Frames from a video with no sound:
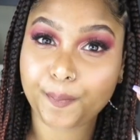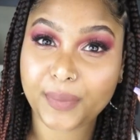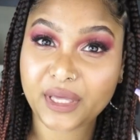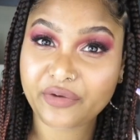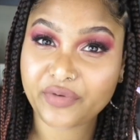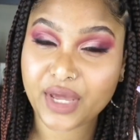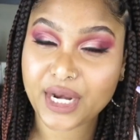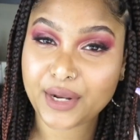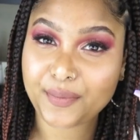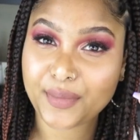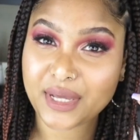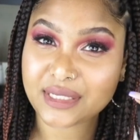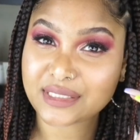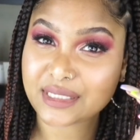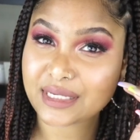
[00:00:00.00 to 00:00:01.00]
Bee venom
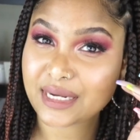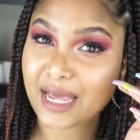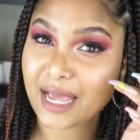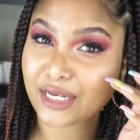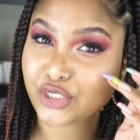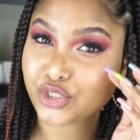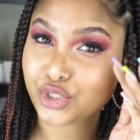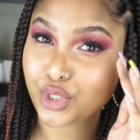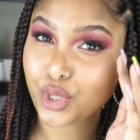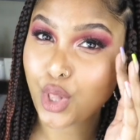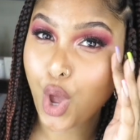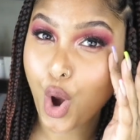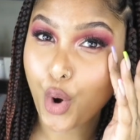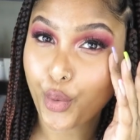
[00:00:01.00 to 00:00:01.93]
is a natural